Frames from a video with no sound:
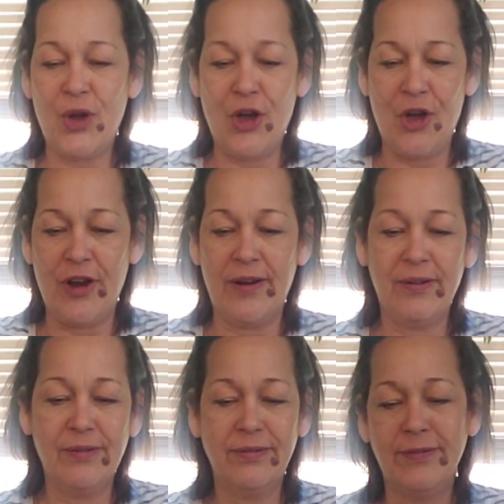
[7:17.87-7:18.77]

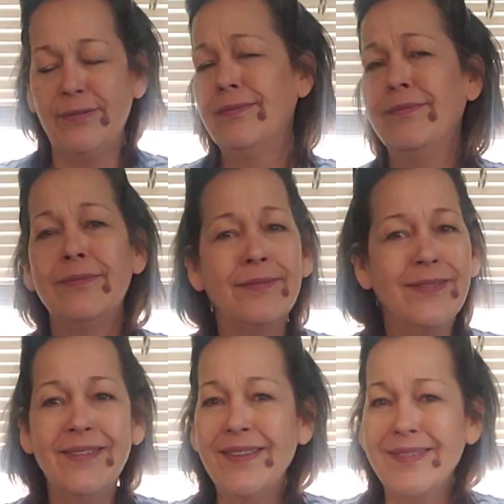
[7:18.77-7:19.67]
are.
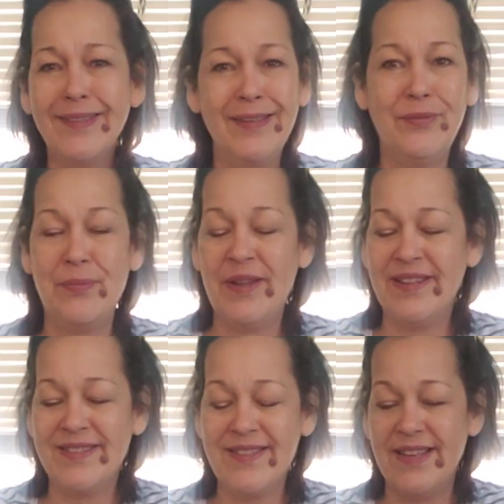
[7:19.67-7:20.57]
Doesn't even
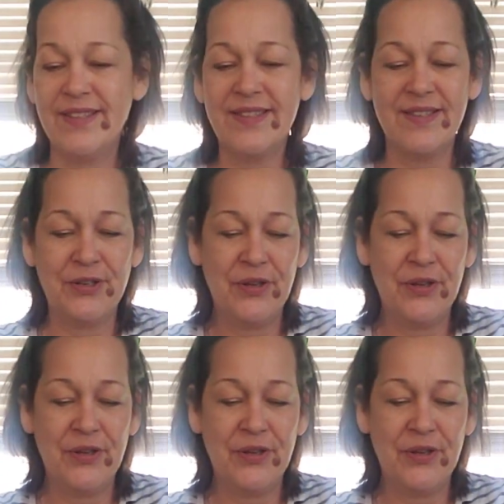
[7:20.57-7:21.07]
make sense.